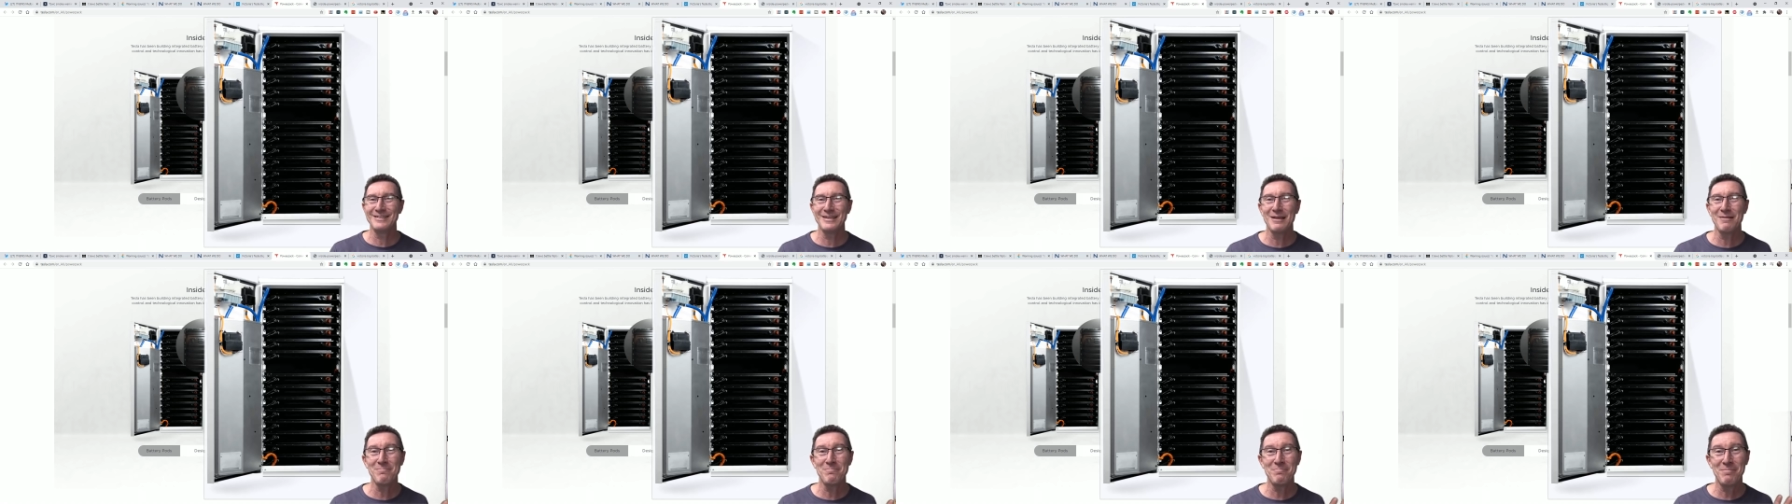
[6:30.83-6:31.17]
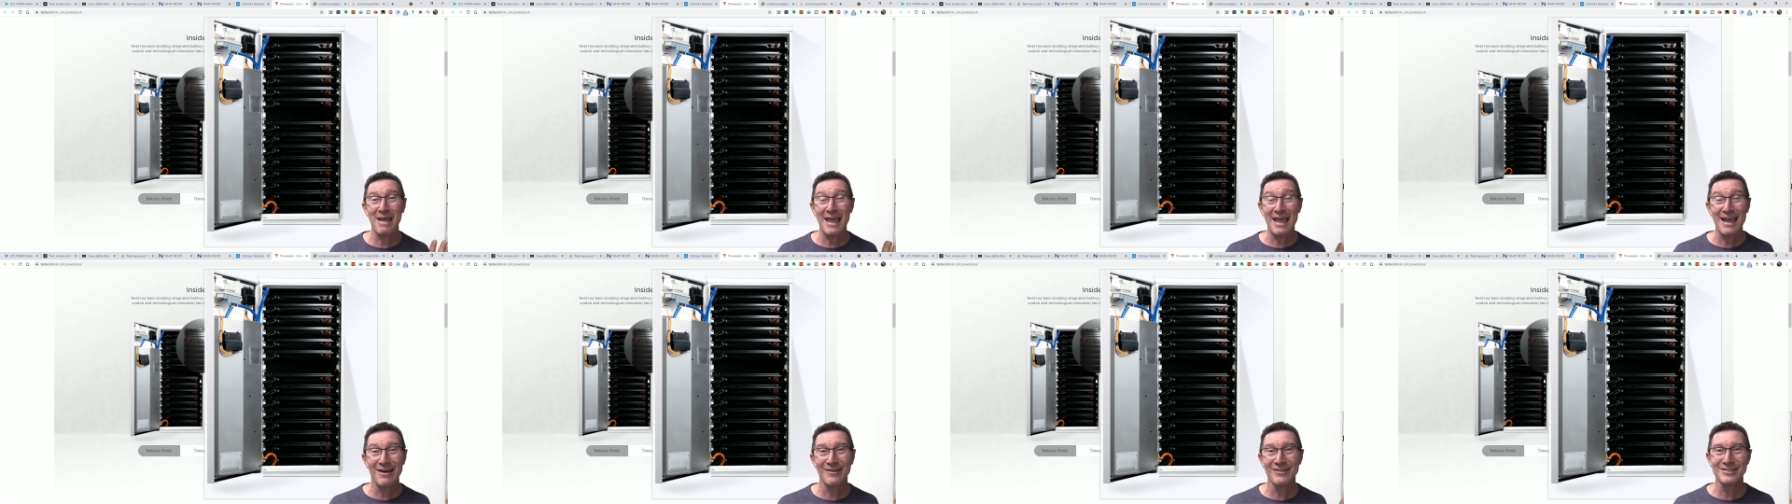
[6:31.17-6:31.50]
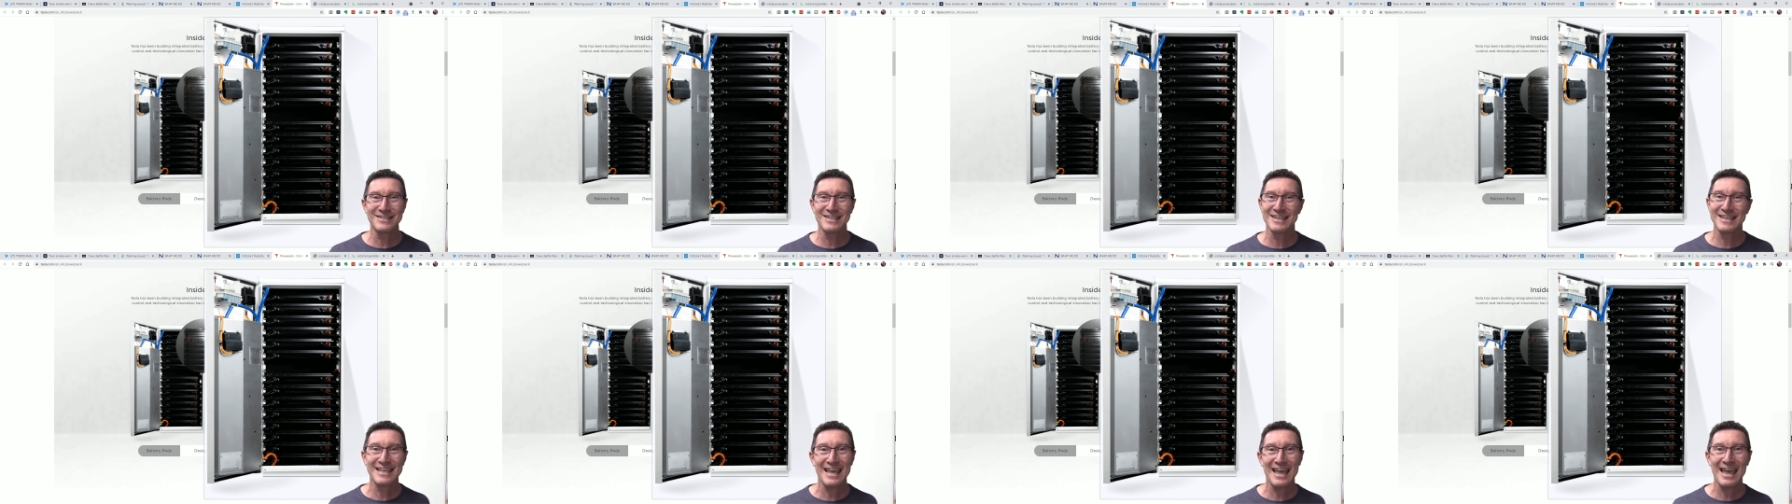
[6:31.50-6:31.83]
you're
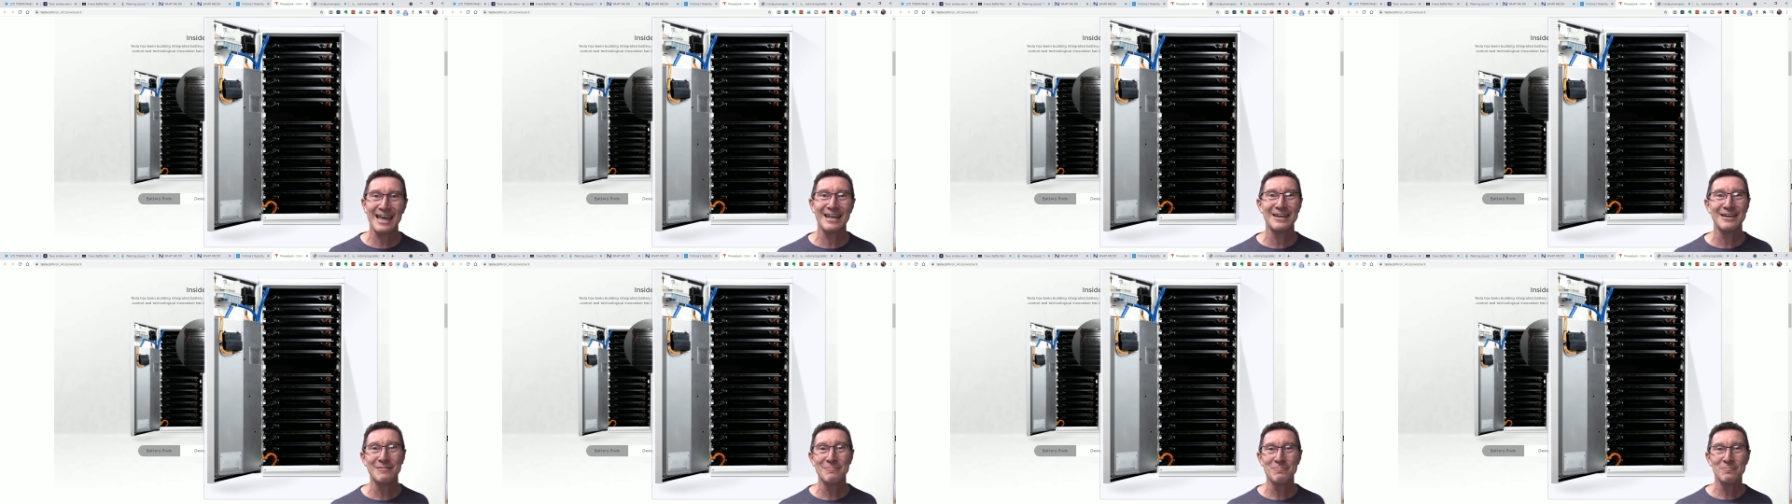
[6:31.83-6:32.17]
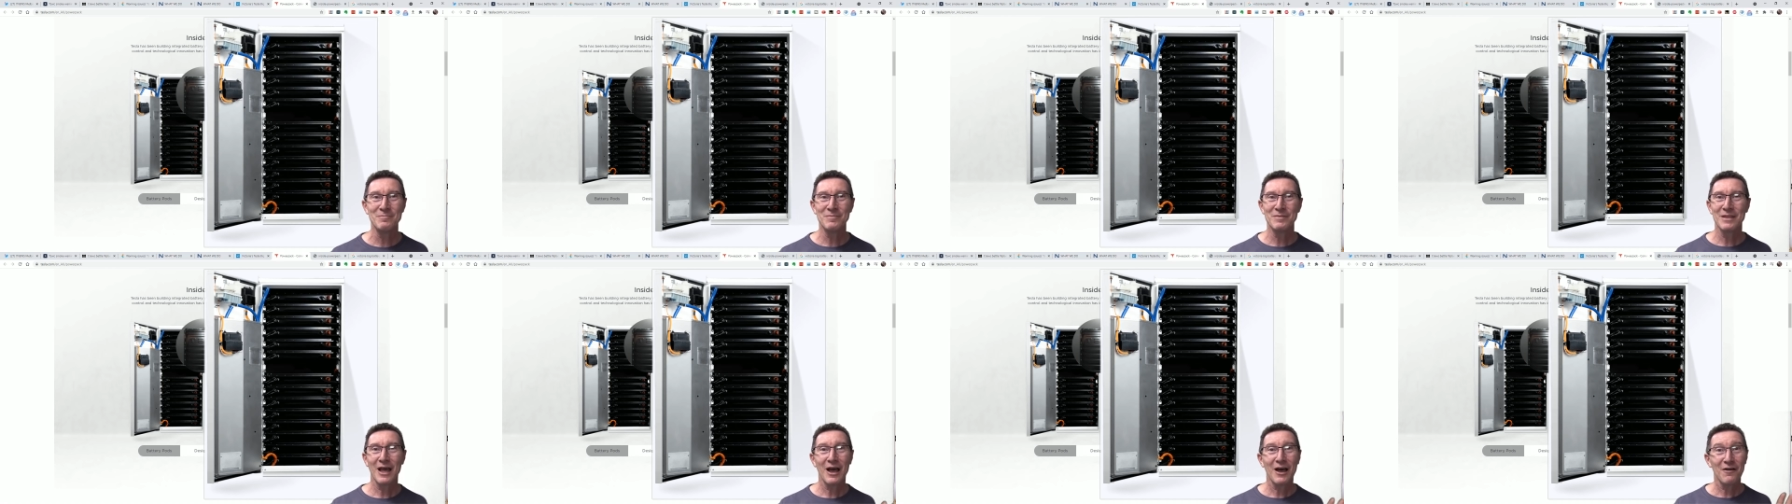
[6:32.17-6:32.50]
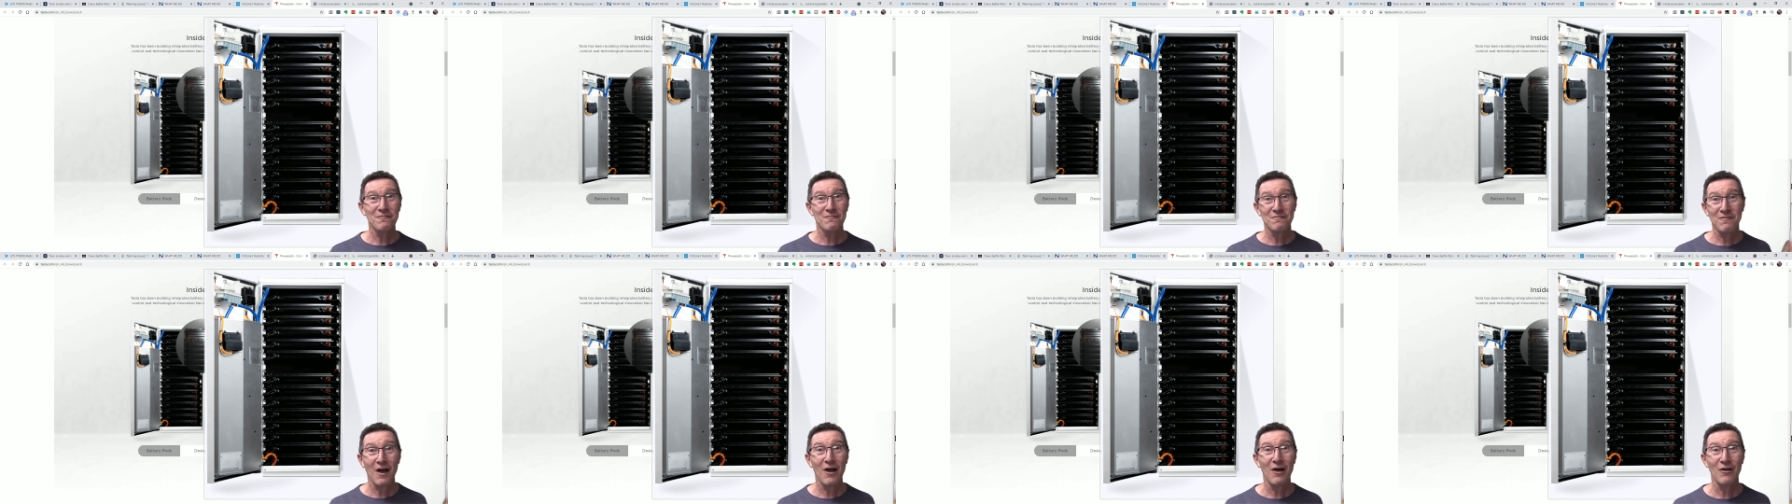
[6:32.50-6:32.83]
bound to get a
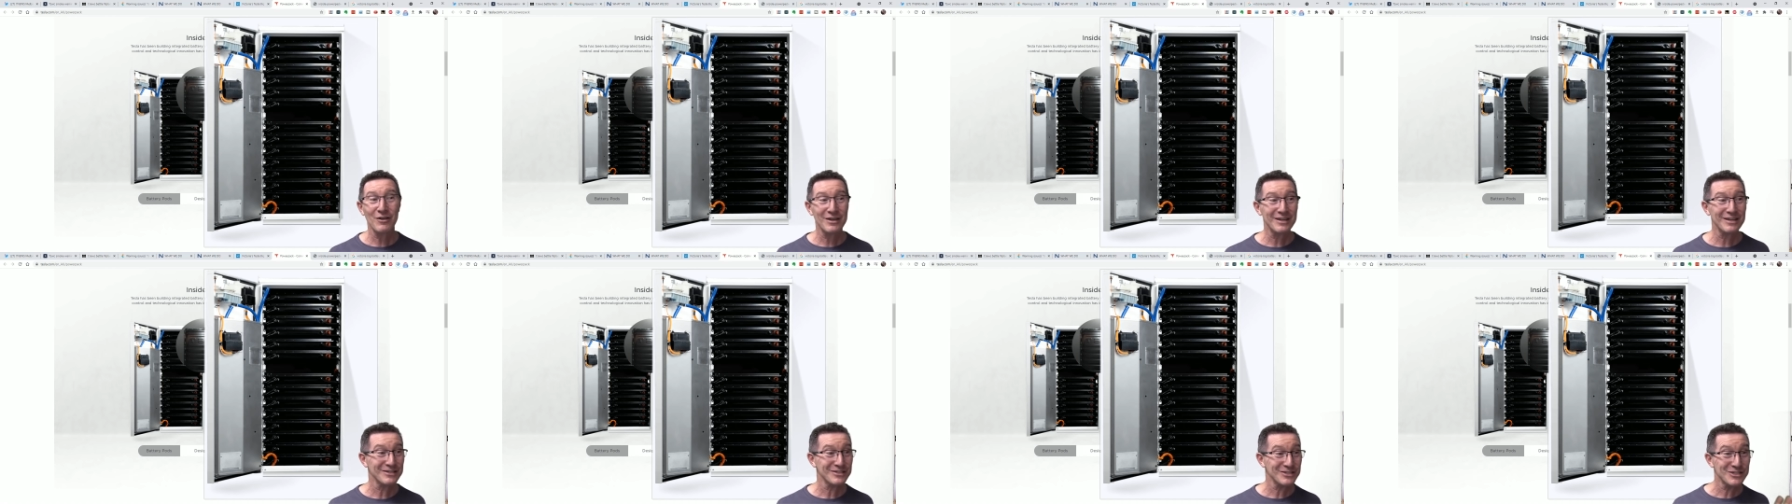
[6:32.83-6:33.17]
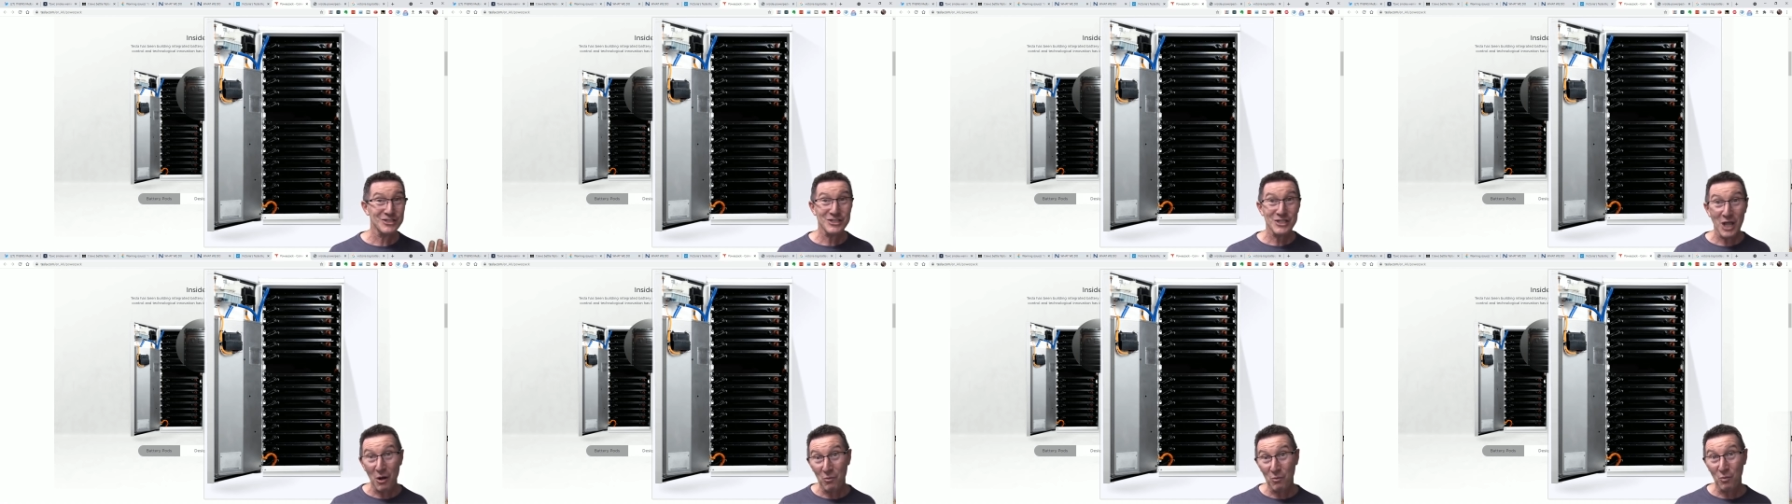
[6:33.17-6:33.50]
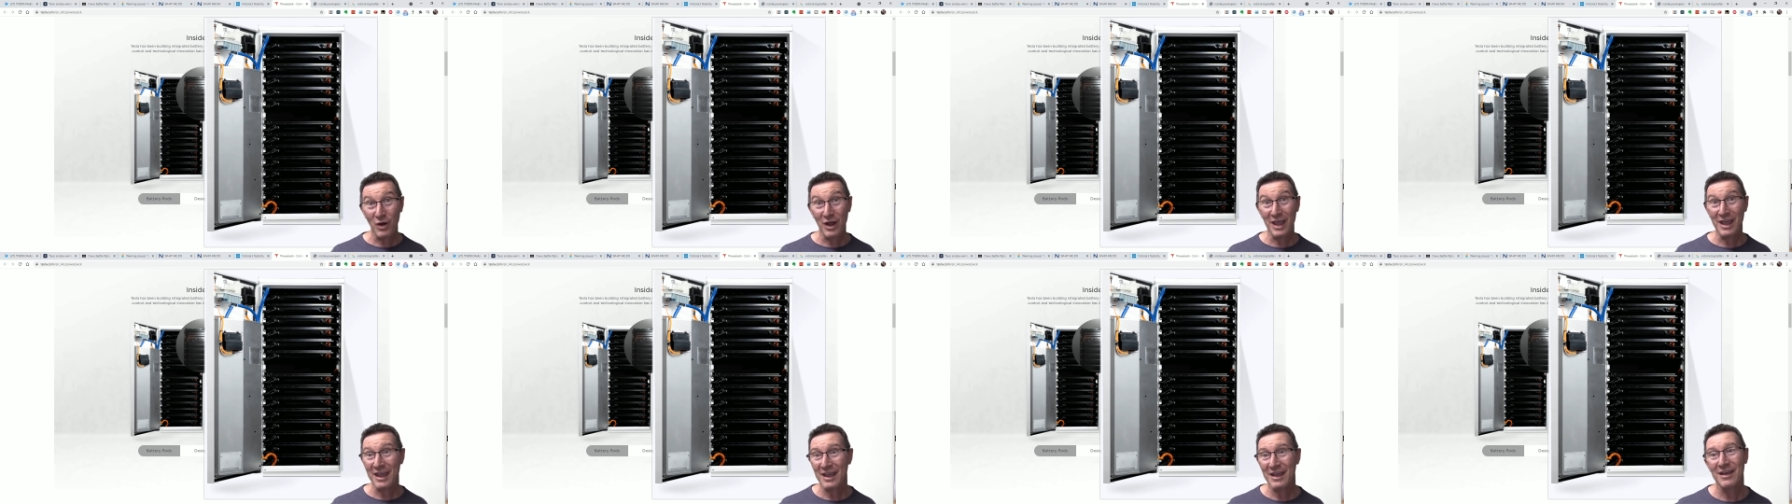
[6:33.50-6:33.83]
failure
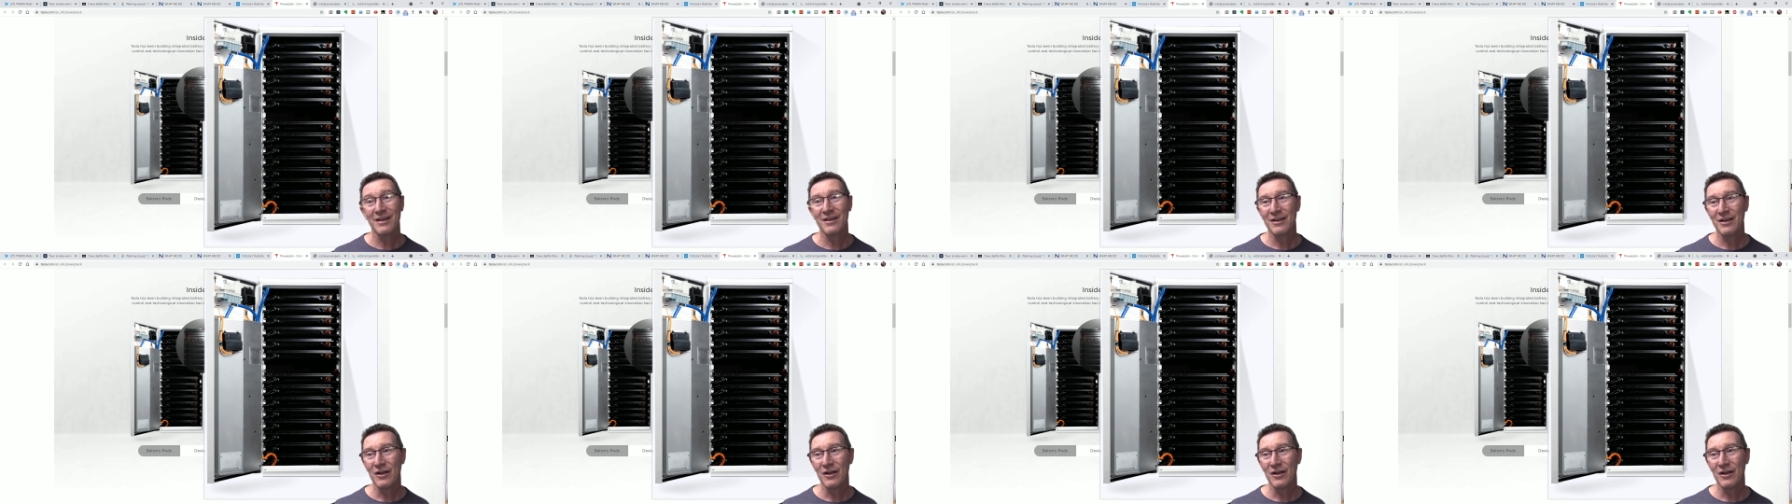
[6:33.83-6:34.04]
somewhere